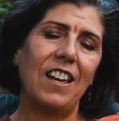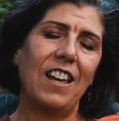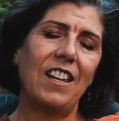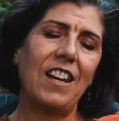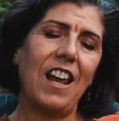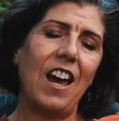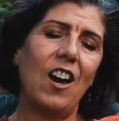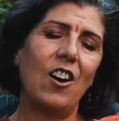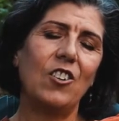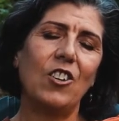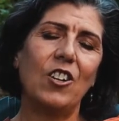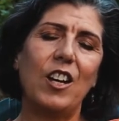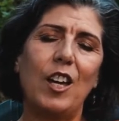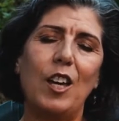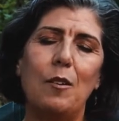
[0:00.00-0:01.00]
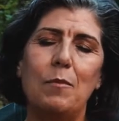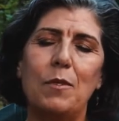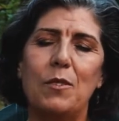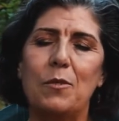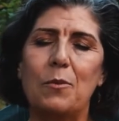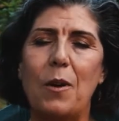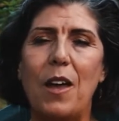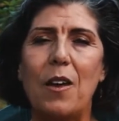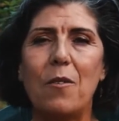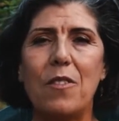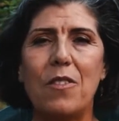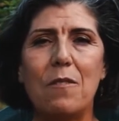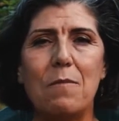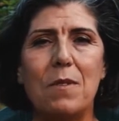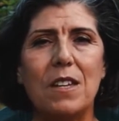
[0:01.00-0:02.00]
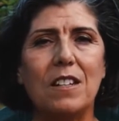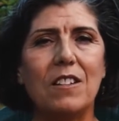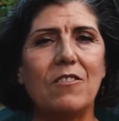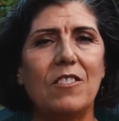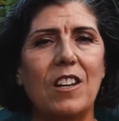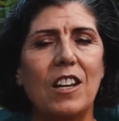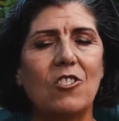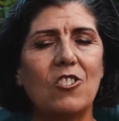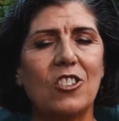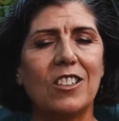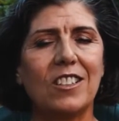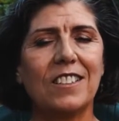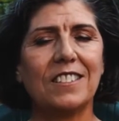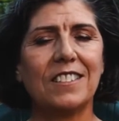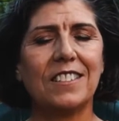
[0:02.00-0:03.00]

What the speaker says: and how your hips sway with the beat of nature,